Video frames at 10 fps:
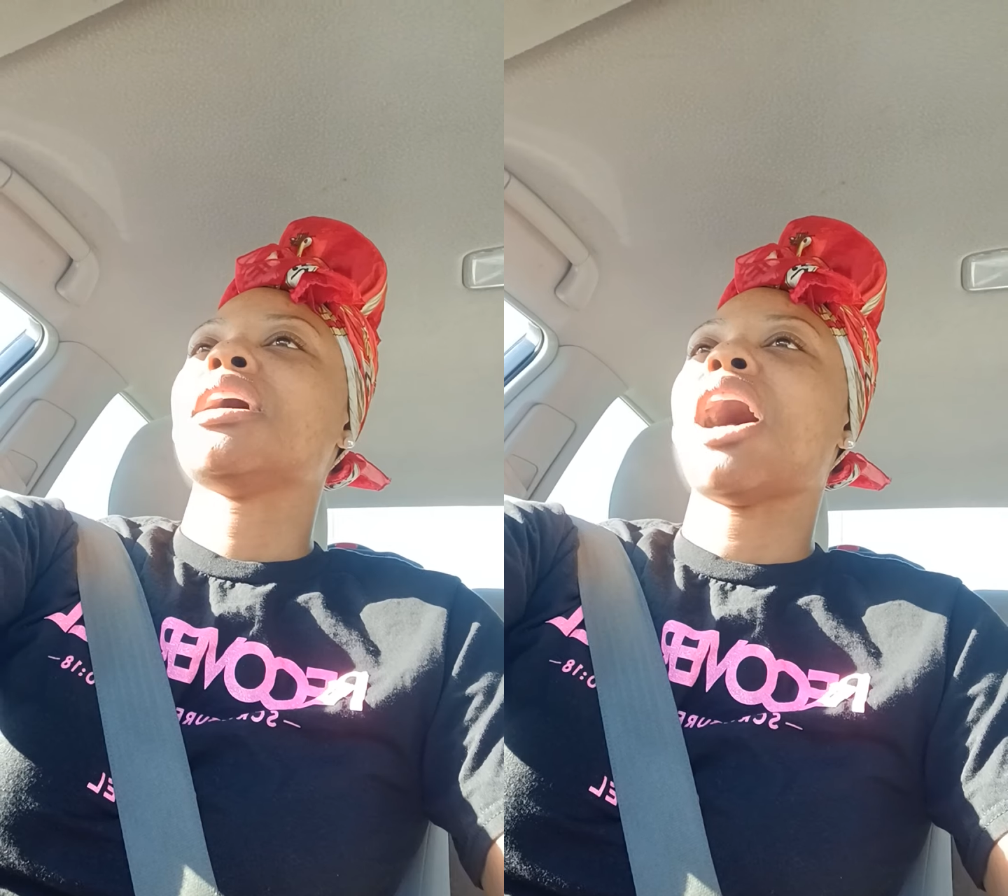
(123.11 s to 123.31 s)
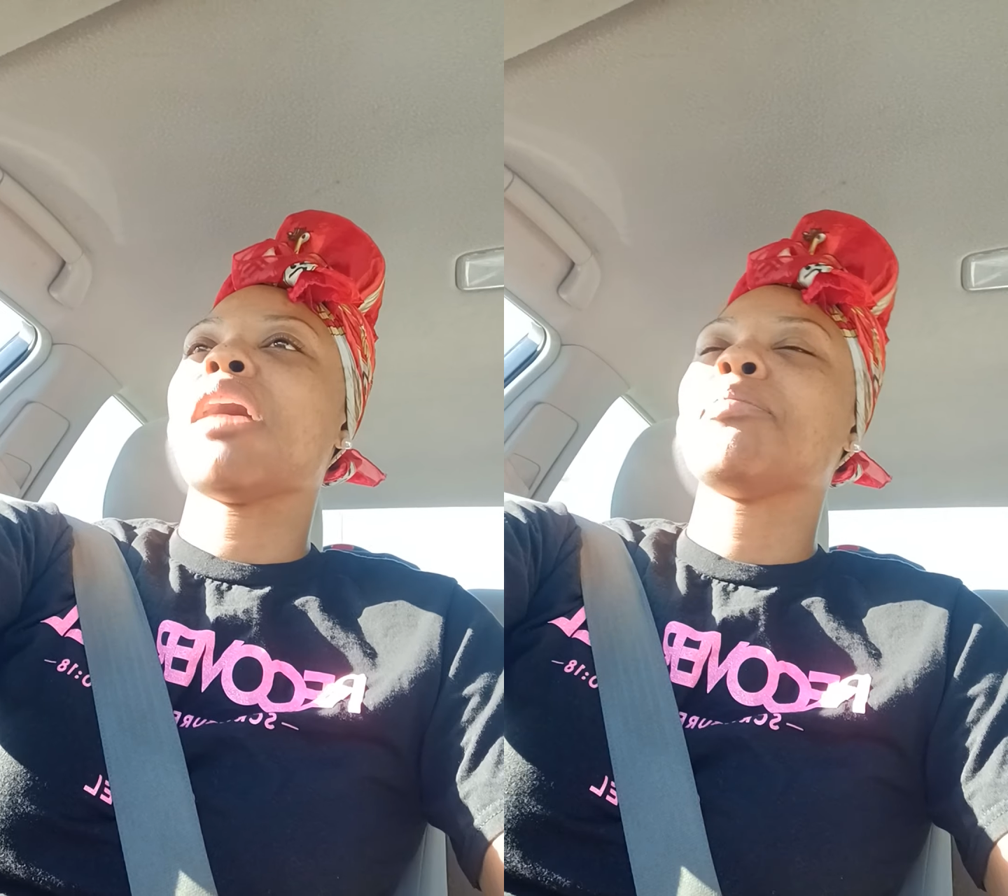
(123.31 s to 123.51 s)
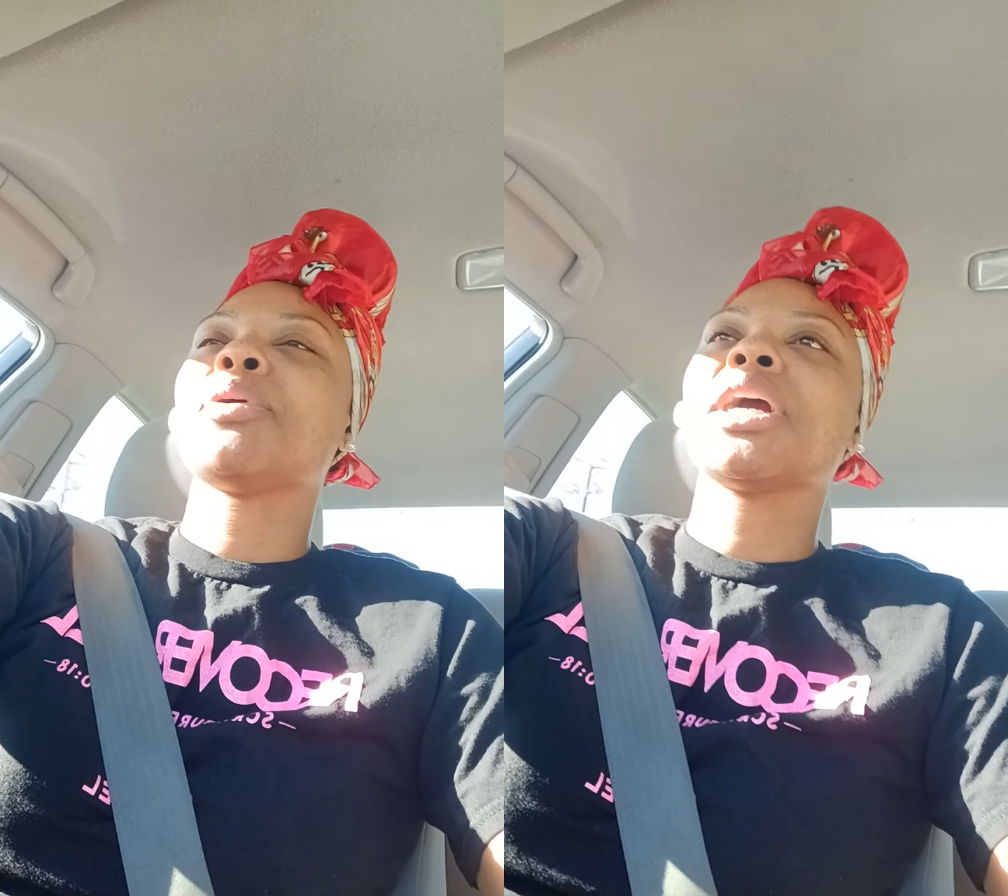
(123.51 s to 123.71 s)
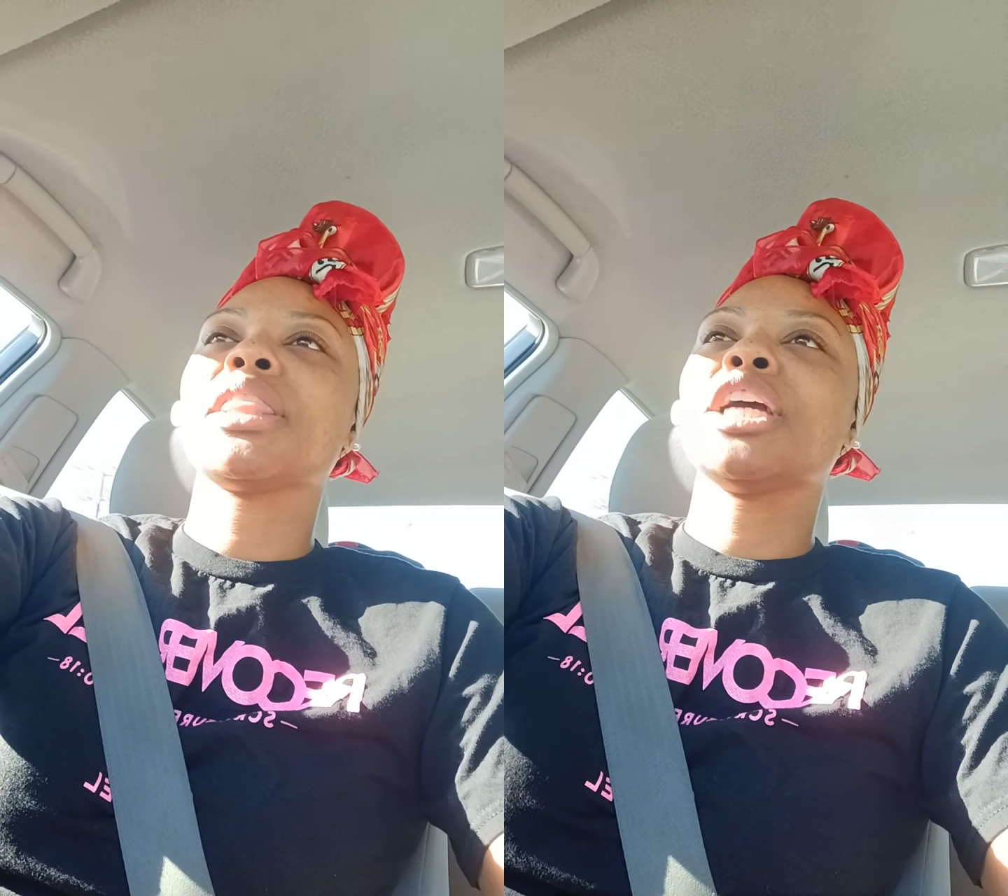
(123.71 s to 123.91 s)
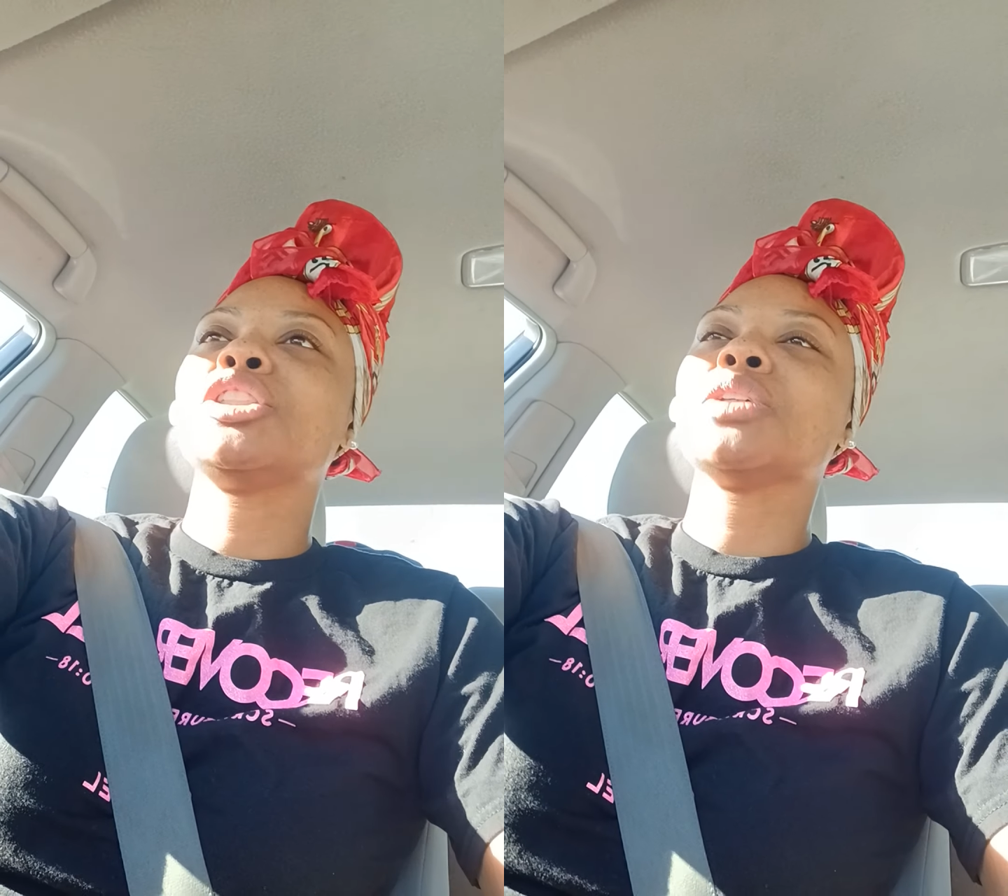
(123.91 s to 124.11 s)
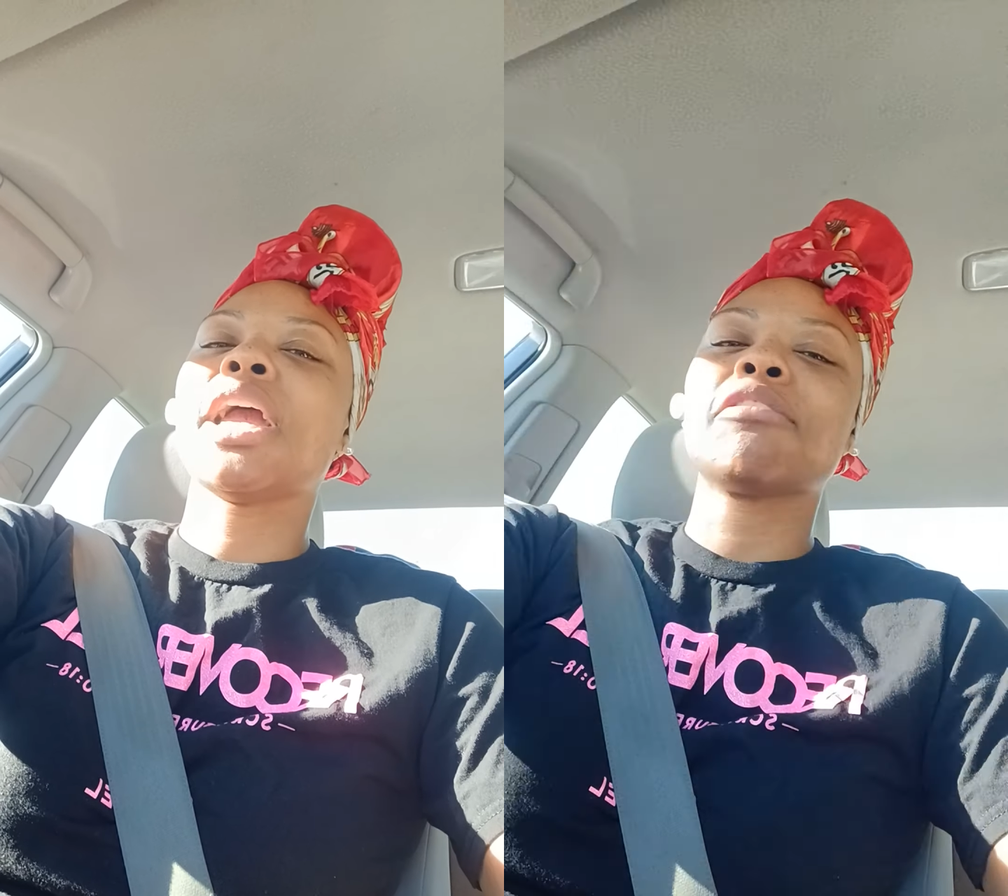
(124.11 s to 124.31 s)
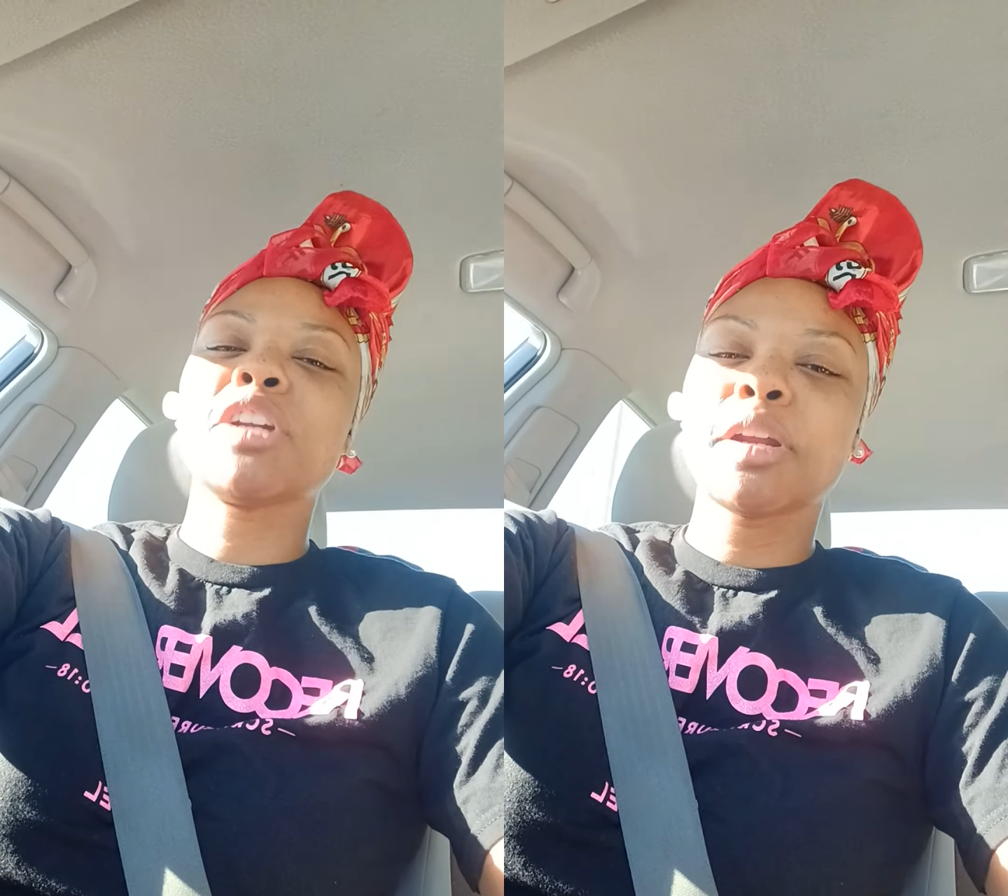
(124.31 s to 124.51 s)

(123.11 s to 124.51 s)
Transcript: I pray that you're having